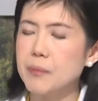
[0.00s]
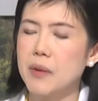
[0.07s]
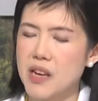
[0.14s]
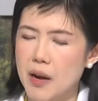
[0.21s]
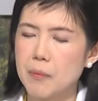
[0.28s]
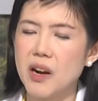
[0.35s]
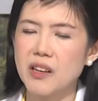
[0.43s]

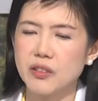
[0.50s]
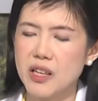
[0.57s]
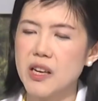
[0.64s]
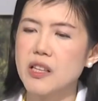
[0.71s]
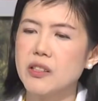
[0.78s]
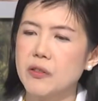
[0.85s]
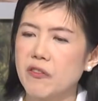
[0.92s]
blood
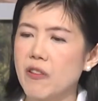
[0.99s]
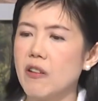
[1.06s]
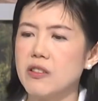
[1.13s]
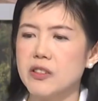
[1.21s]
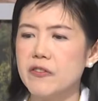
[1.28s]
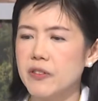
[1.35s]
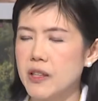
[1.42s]
test for
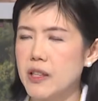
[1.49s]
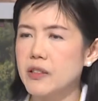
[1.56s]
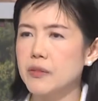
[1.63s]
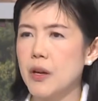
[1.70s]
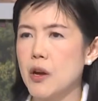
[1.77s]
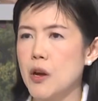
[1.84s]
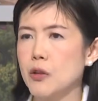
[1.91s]
syphilis
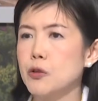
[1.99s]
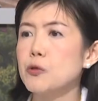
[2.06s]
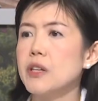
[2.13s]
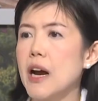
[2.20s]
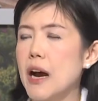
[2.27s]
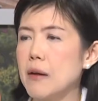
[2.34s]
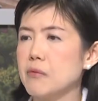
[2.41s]
2
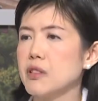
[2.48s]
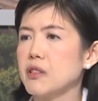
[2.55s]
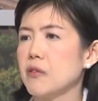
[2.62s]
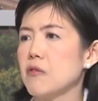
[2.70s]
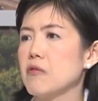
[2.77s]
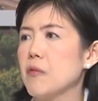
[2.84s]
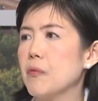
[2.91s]
times.
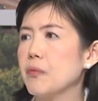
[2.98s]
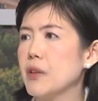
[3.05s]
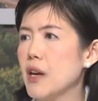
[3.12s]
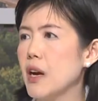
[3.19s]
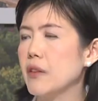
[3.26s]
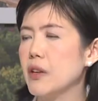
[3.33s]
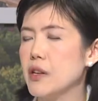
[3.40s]

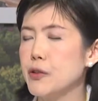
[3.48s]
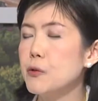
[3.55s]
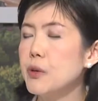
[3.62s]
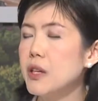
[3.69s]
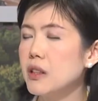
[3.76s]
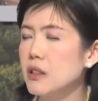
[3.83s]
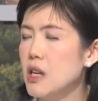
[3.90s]
Yeah,
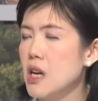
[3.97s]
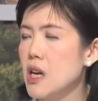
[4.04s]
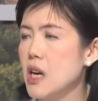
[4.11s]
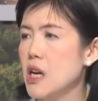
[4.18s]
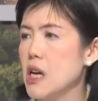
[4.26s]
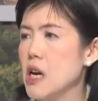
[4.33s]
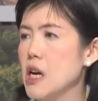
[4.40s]
during
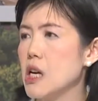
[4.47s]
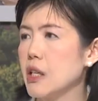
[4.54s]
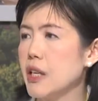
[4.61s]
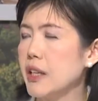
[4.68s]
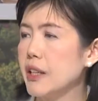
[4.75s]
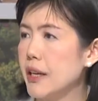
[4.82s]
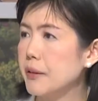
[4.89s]

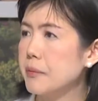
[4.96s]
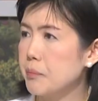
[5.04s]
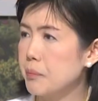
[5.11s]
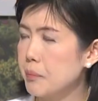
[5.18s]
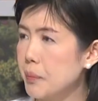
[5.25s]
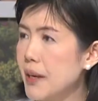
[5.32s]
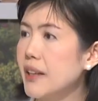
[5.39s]
they get
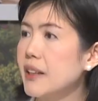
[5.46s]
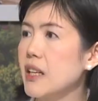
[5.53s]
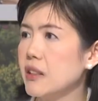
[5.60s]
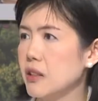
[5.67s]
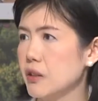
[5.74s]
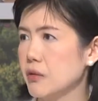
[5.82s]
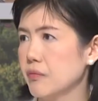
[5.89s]

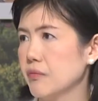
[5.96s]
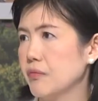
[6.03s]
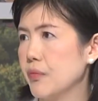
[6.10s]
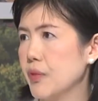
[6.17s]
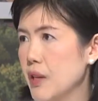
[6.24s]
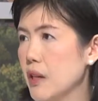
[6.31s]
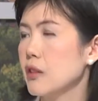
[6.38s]
pregnant. Yeah,